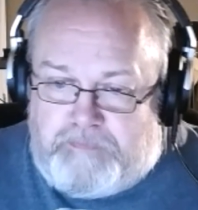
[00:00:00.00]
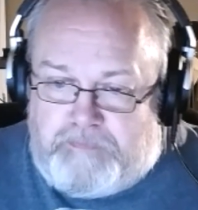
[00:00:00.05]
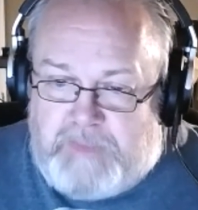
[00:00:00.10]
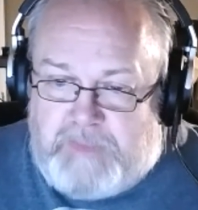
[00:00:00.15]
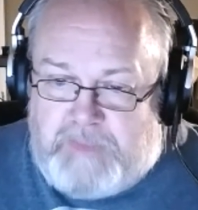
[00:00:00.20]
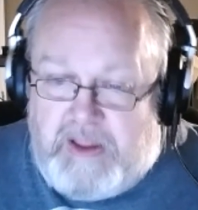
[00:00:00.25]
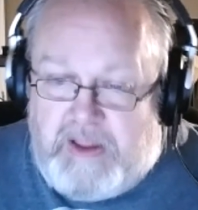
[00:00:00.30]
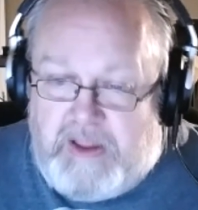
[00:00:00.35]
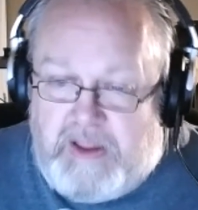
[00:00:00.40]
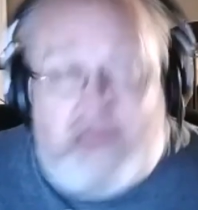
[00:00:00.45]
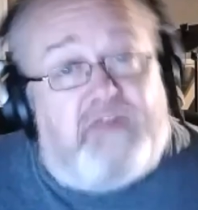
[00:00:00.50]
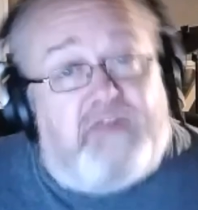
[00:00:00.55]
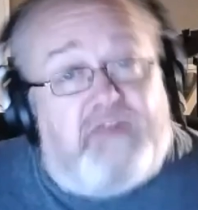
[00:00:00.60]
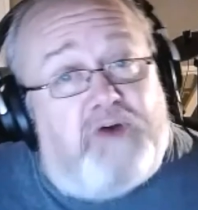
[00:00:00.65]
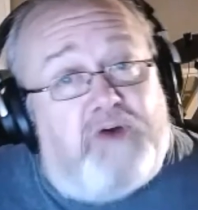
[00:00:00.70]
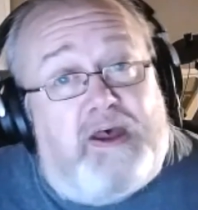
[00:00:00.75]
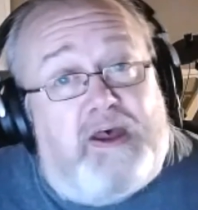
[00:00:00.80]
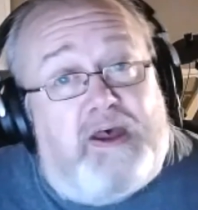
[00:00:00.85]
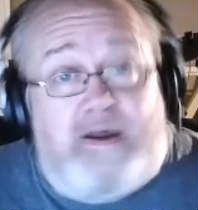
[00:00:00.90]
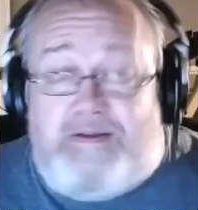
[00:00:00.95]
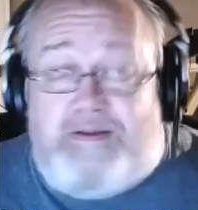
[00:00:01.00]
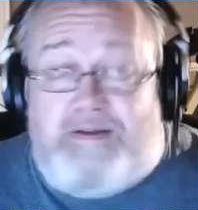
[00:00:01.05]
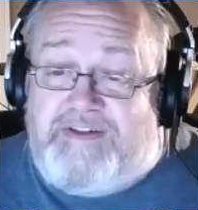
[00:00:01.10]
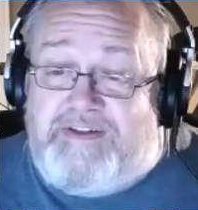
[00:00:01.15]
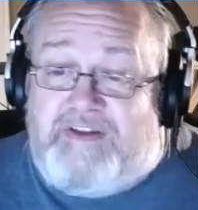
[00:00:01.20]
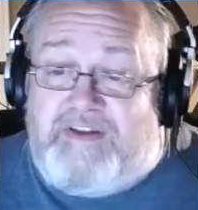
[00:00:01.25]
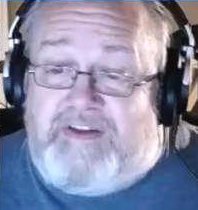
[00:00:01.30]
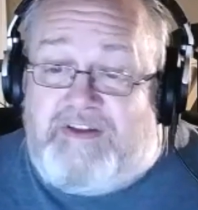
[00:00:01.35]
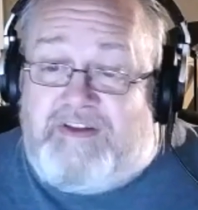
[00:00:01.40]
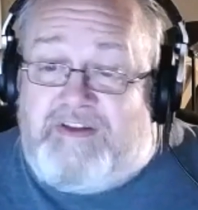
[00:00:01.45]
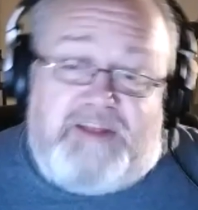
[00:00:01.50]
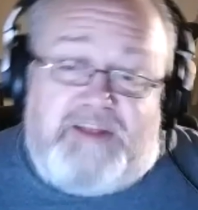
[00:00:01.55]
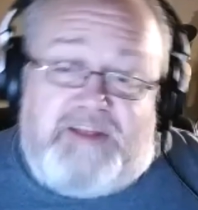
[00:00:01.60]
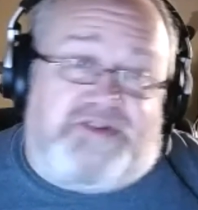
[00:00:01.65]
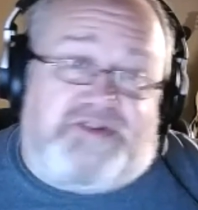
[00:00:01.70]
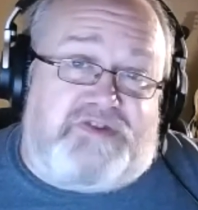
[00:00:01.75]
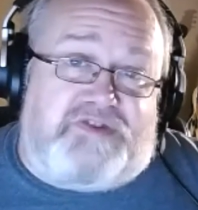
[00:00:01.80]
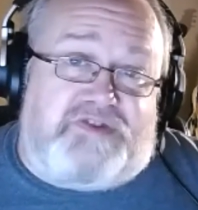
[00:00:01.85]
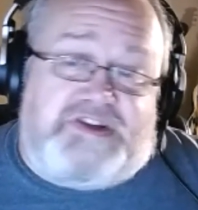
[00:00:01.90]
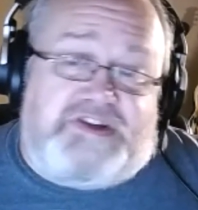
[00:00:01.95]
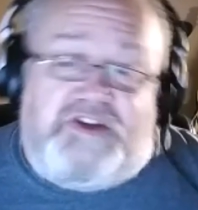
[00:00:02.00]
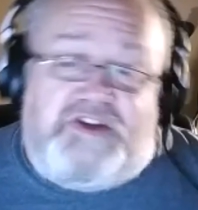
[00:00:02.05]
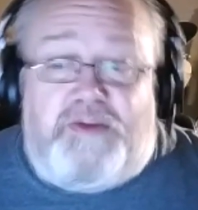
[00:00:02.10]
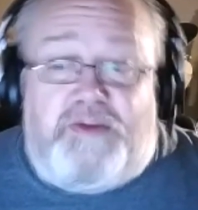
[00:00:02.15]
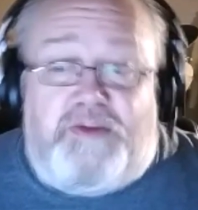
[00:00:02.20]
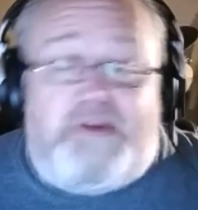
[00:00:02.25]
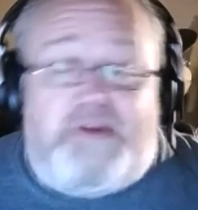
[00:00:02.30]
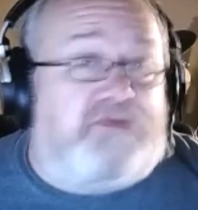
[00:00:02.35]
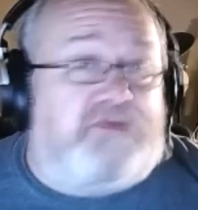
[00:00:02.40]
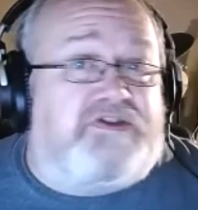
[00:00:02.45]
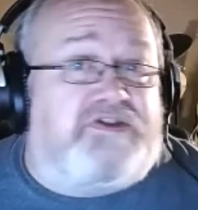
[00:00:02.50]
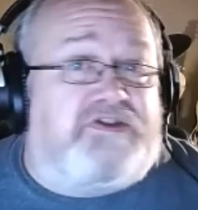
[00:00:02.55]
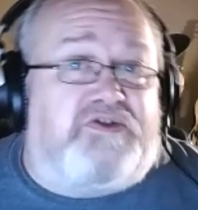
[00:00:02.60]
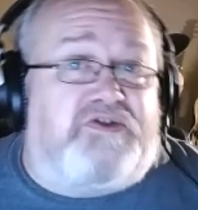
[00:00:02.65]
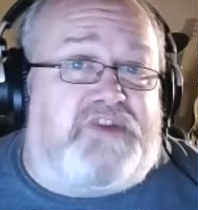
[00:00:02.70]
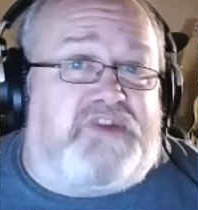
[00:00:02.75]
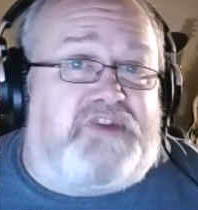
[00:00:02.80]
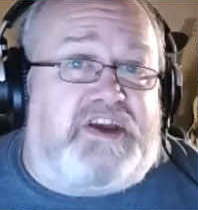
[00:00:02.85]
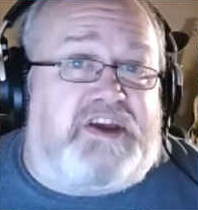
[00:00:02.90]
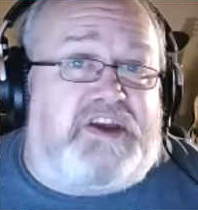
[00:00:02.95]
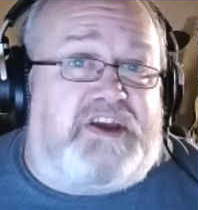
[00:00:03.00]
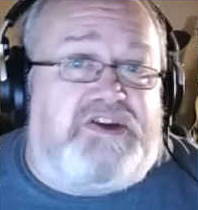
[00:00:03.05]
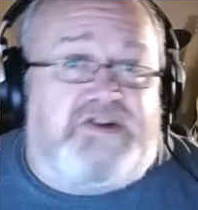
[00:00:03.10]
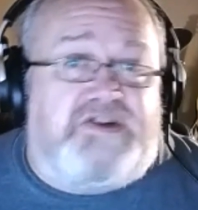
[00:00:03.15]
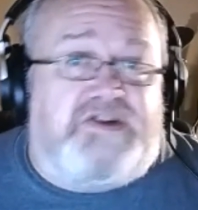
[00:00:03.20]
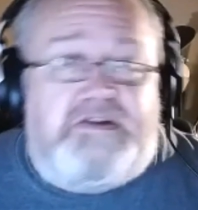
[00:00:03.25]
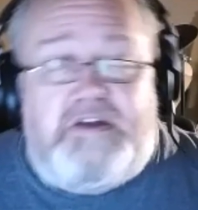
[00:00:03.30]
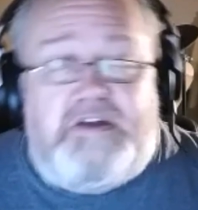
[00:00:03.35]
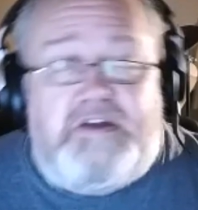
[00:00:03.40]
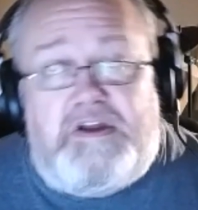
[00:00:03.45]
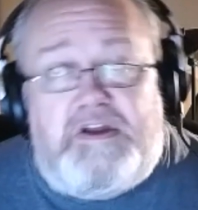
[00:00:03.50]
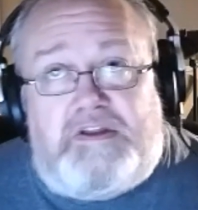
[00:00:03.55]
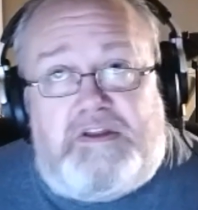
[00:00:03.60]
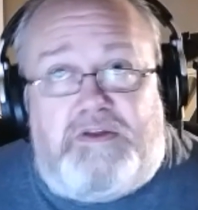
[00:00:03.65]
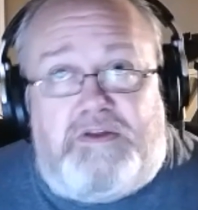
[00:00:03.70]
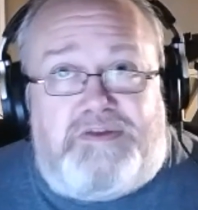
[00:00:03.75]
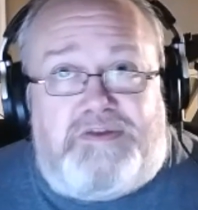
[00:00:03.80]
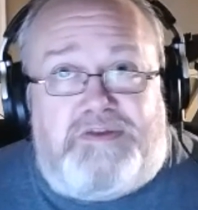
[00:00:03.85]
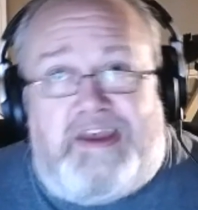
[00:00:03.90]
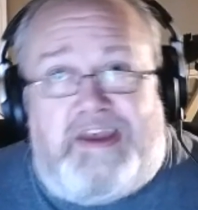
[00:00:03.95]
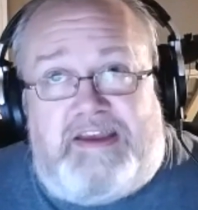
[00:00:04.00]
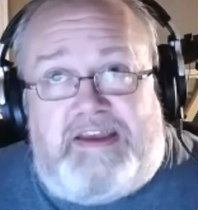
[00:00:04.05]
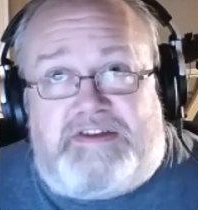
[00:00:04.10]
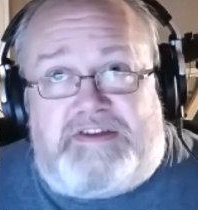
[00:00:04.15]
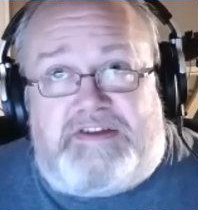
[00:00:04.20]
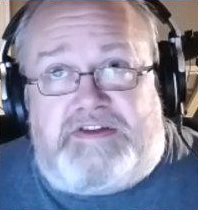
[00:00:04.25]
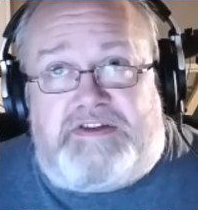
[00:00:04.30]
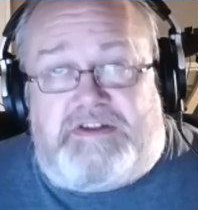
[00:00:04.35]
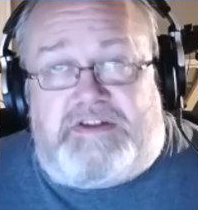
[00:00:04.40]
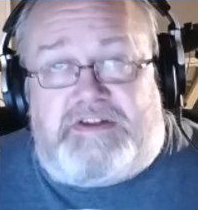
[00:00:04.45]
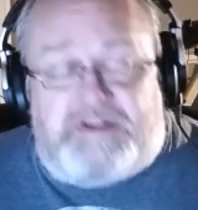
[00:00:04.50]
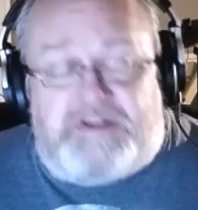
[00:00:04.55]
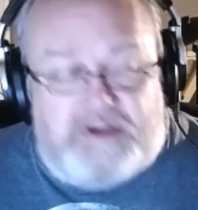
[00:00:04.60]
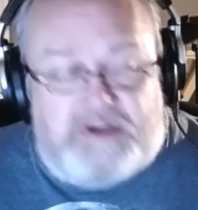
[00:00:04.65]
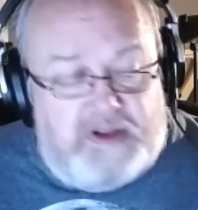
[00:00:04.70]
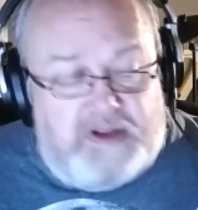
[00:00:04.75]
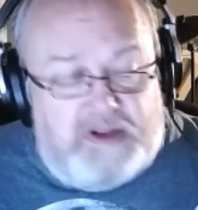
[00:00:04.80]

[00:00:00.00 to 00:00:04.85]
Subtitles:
And if anybody's interested, there'll be no certification, no tests.